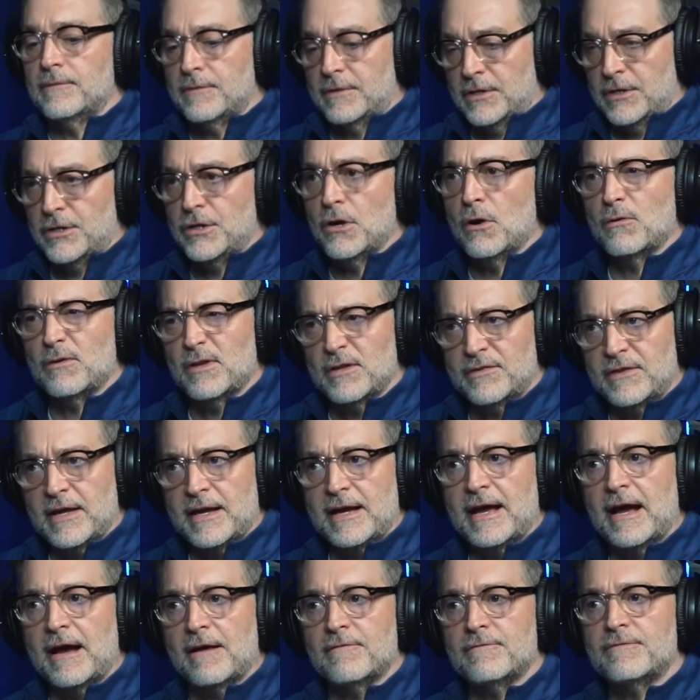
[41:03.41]
to know that they
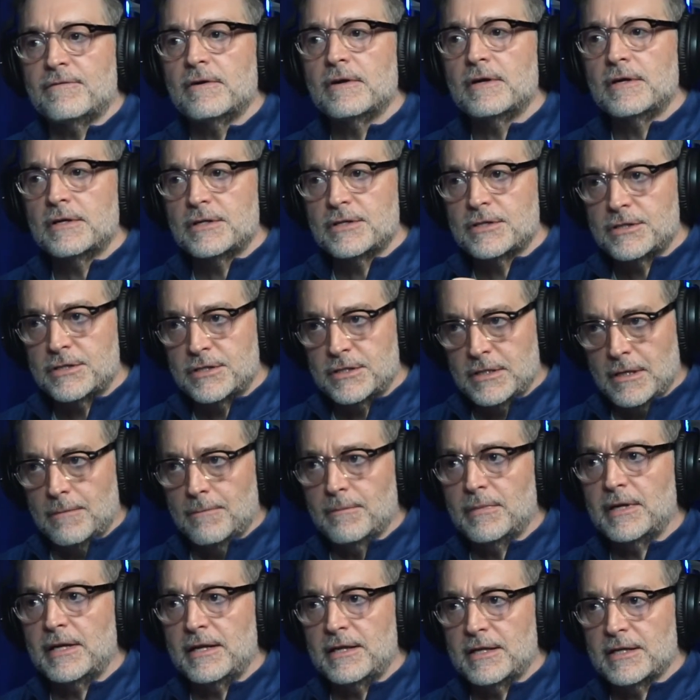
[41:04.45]
have
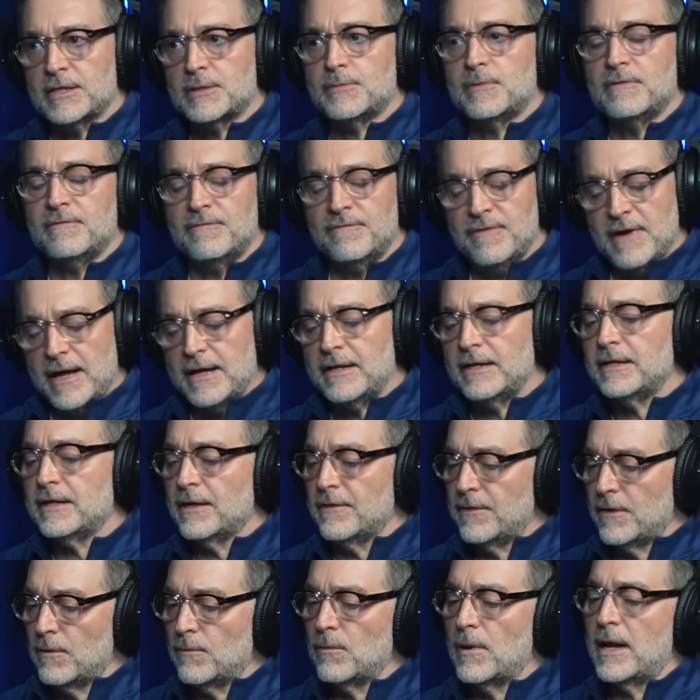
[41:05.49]
somebody that's been vetted
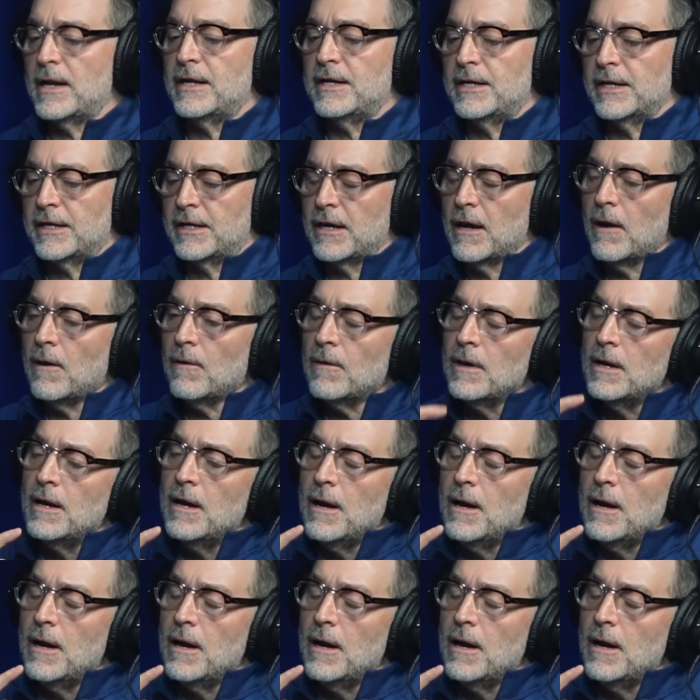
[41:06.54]
and they're ready to go.